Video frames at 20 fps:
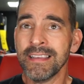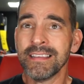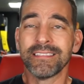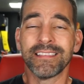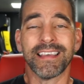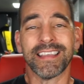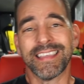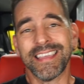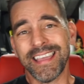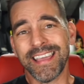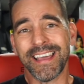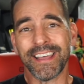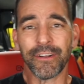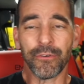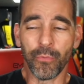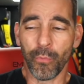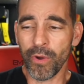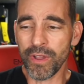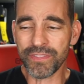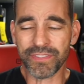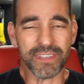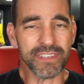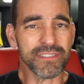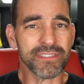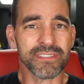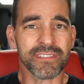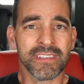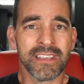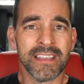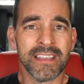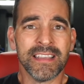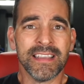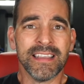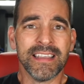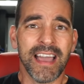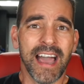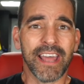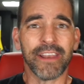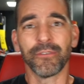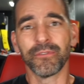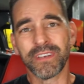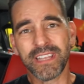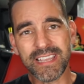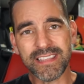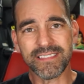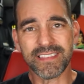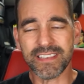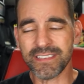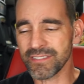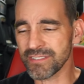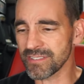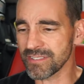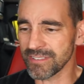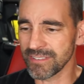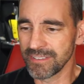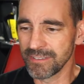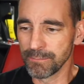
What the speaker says: Like, yeah, I don't want this. I don't need this,